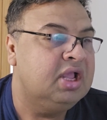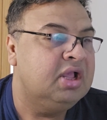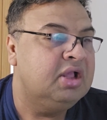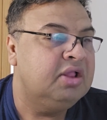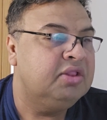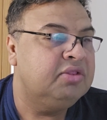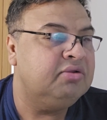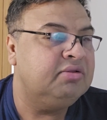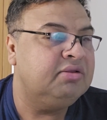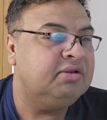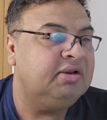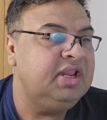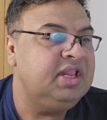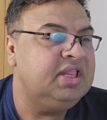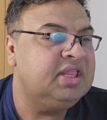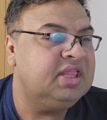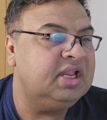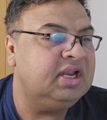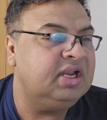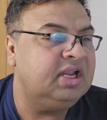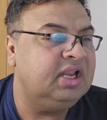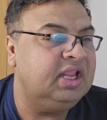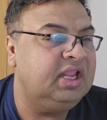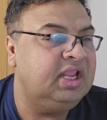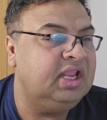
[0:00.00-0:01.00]
So
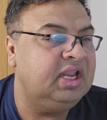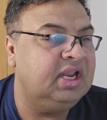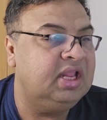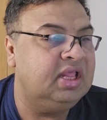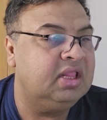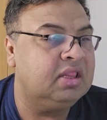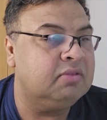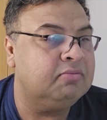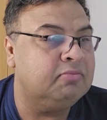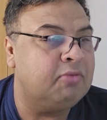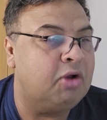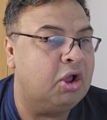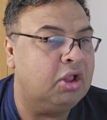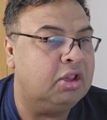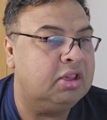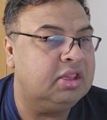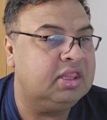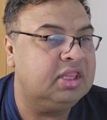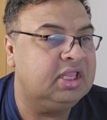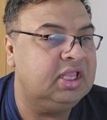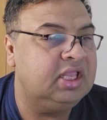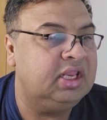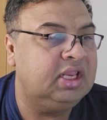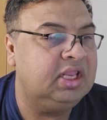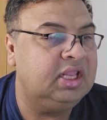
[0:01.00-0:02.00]
recently, in a small
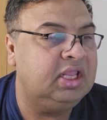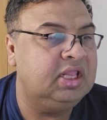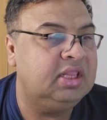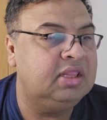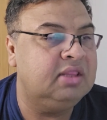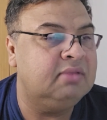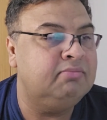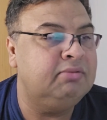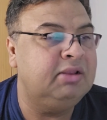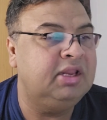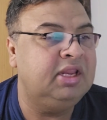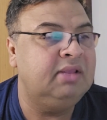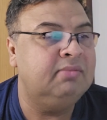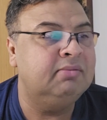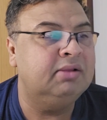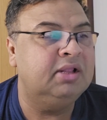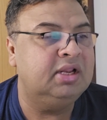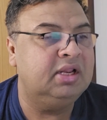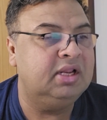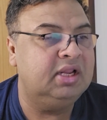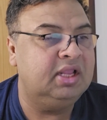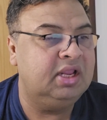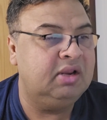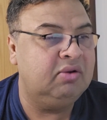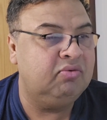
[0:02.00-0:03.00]
series, the
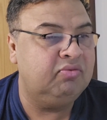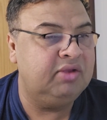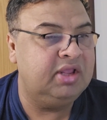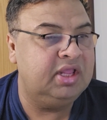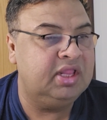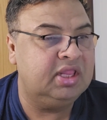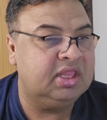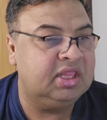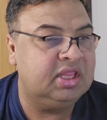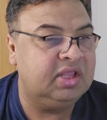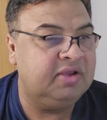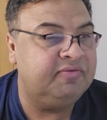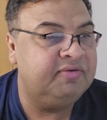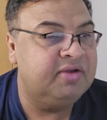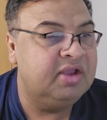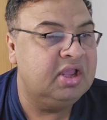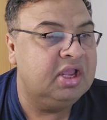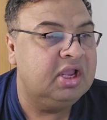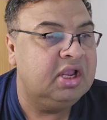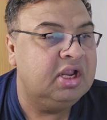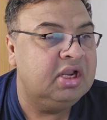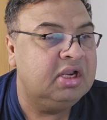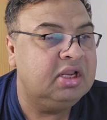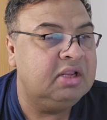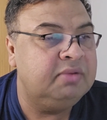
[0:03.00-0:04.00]
minimal invasive
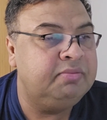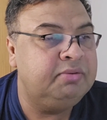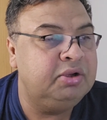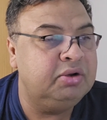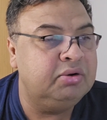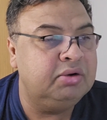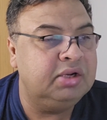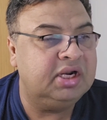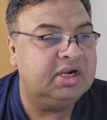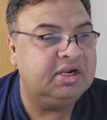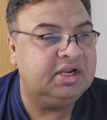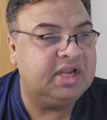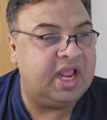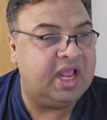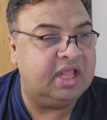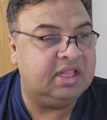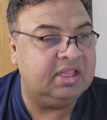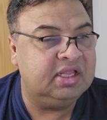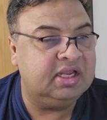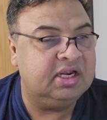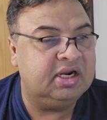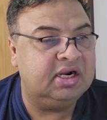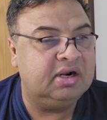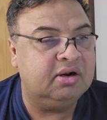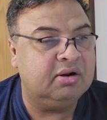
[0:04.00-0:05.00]
tubular
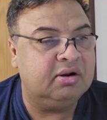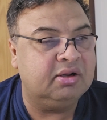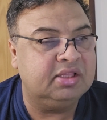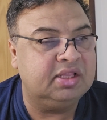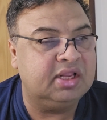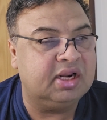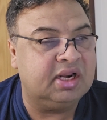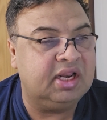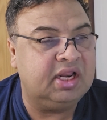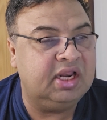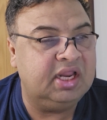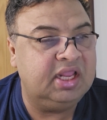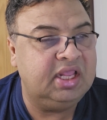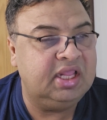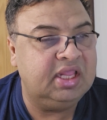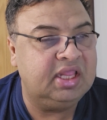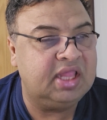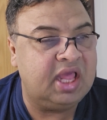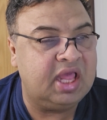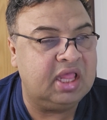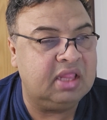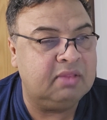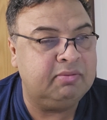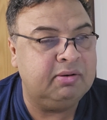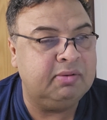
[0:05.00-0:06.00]
tethered or the release
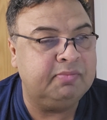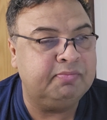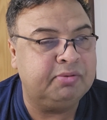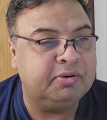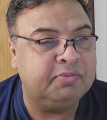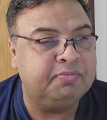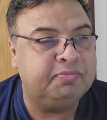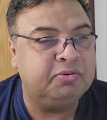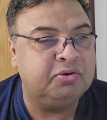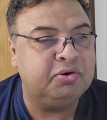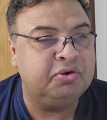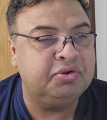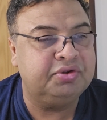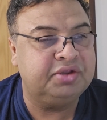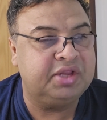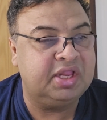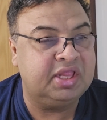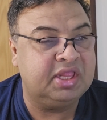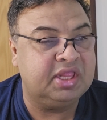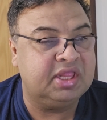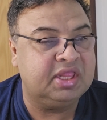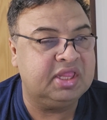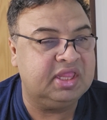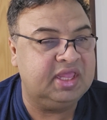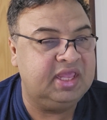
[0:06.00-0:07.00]
has been proposed as
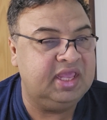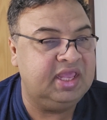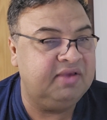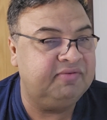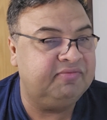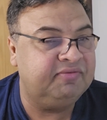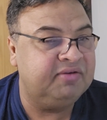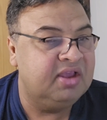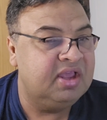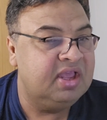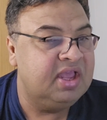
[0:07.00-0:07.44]
a safe